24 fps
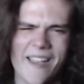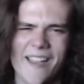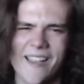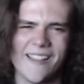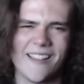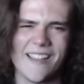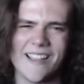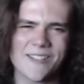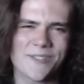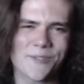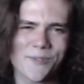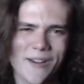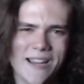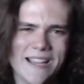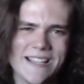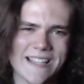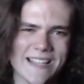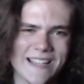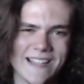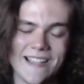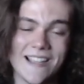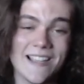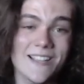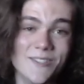it's
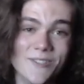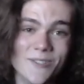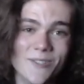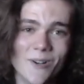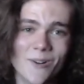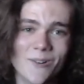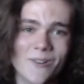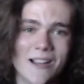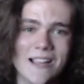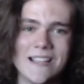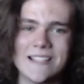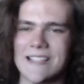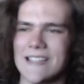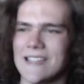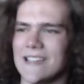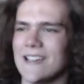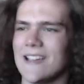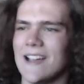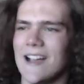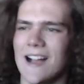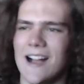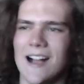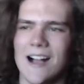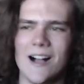crazy. It's so crazy.
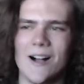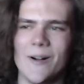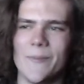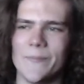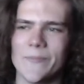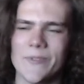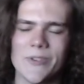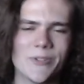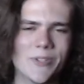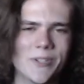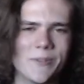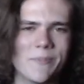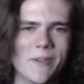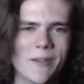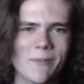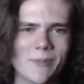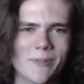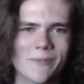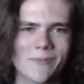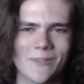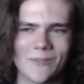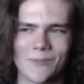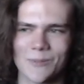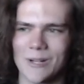You should be able
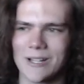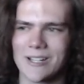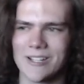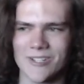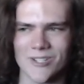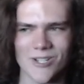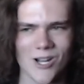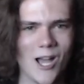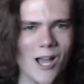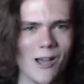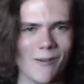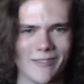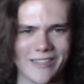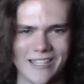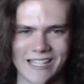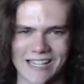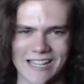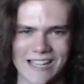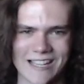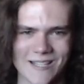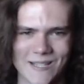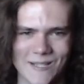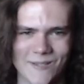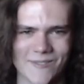to work a job and
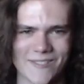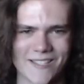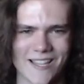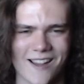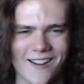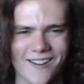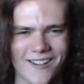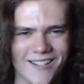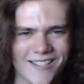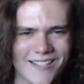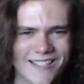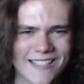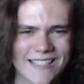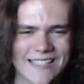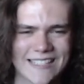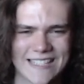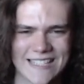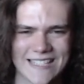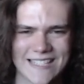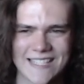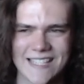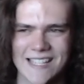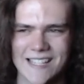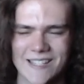get service hours
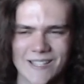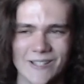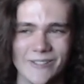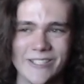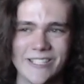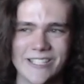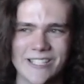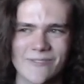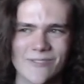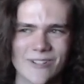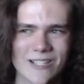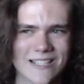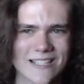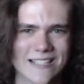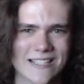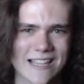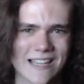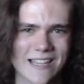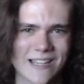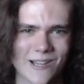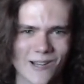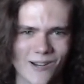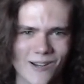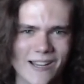because the only difference is that
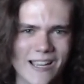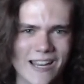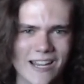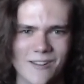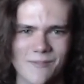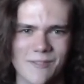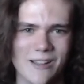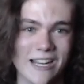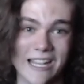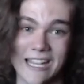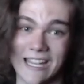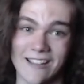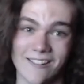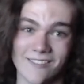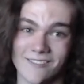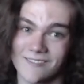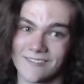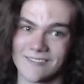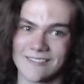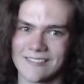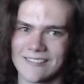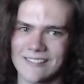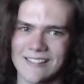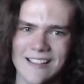you're getting money.
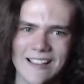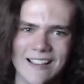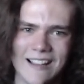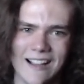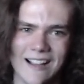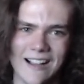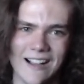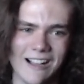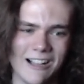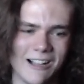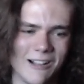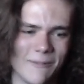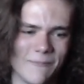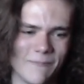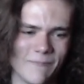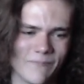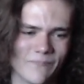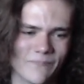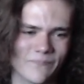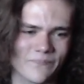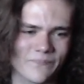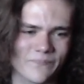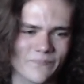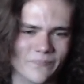Well,
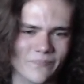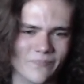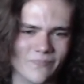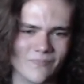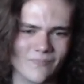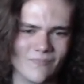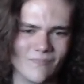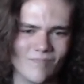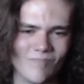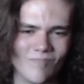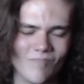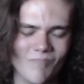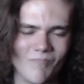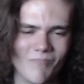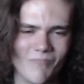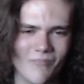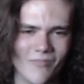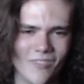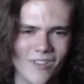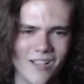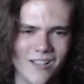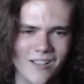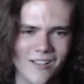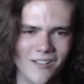
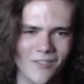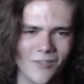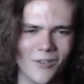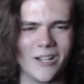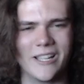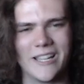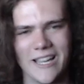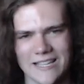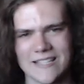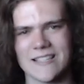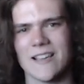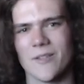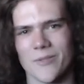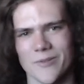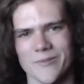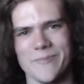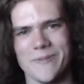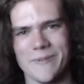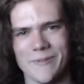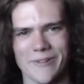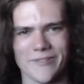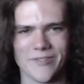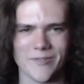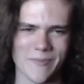I guess other
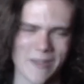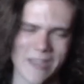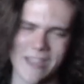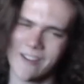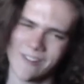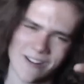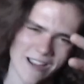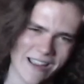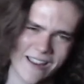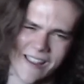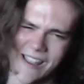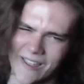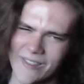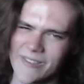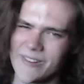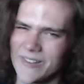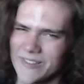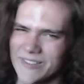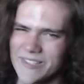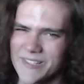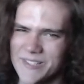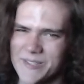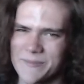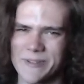people have to pay. Okay,
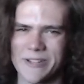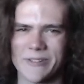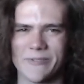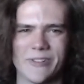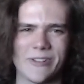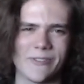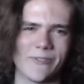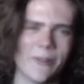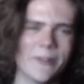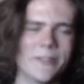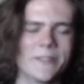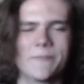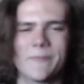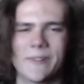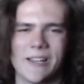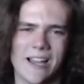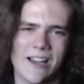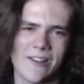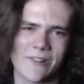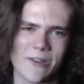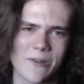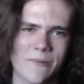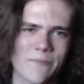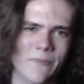there's a bit of a difference, but I
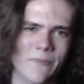don't know.